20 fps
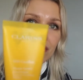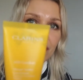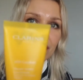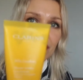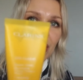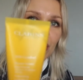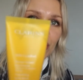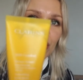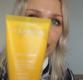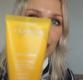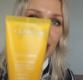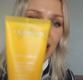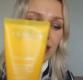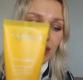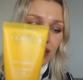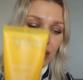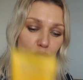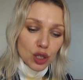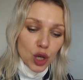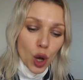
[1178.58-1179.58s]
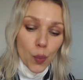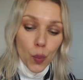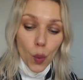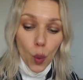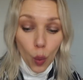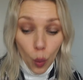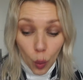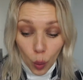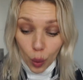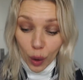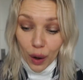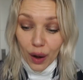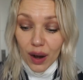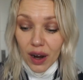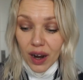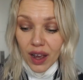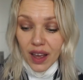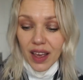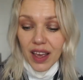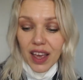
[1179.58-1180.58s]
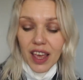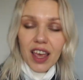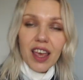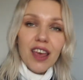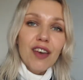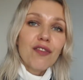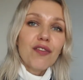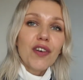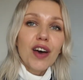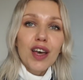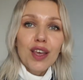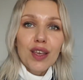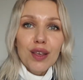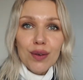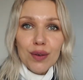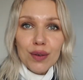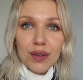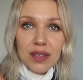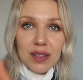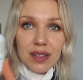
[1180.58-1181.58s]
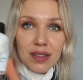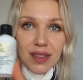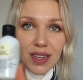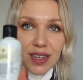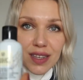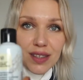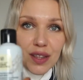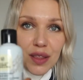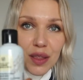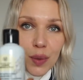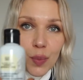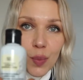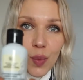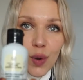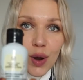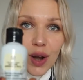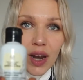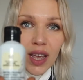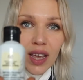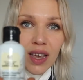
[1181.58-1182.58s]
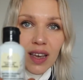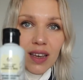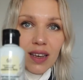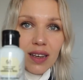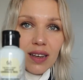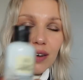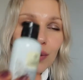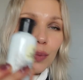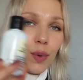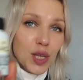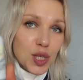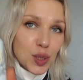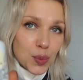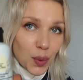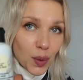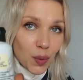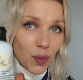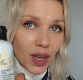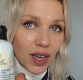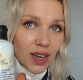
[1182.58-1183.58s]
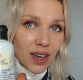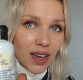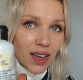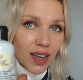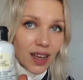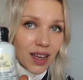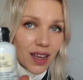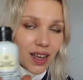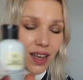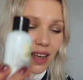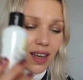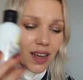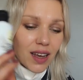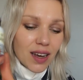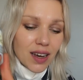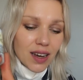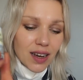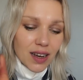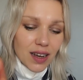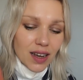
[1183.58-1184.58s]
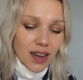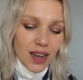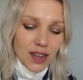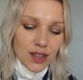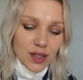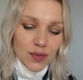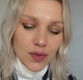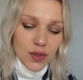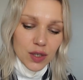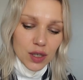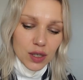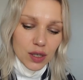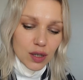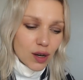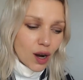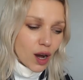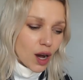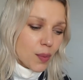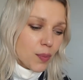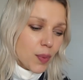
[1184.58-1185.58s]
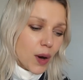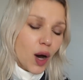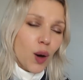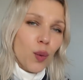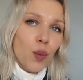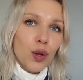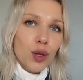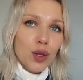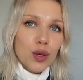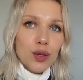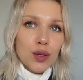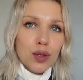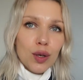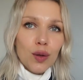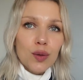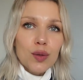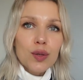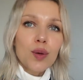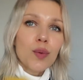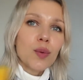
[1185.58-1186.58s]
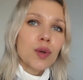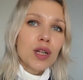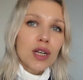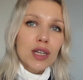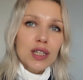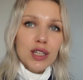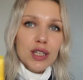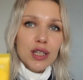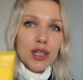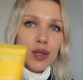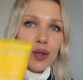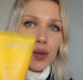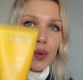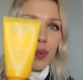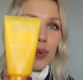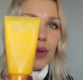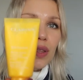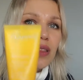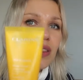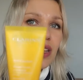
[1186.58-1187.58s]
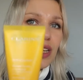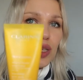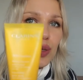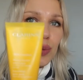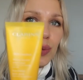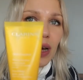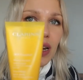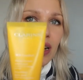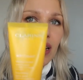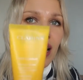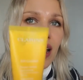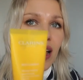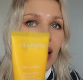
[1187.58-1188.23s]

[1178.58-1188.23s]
facial mask on top, or if I use this in the morning once per week as a scrub, I will use also, will continue with this one.